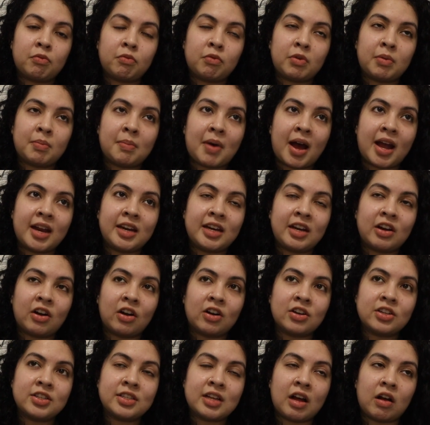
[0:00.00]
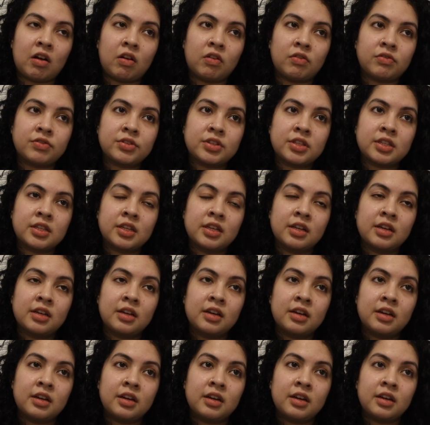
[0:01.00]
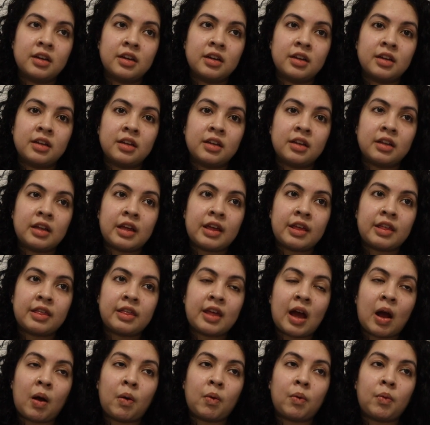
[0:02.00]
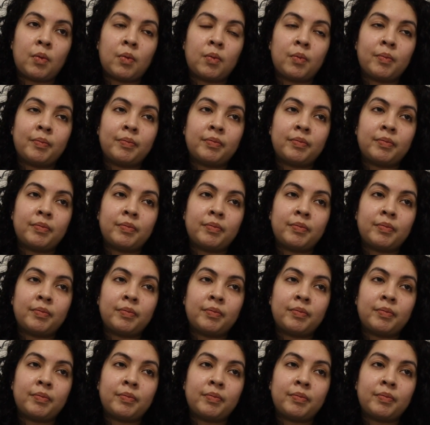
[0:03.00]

reminding ourselves that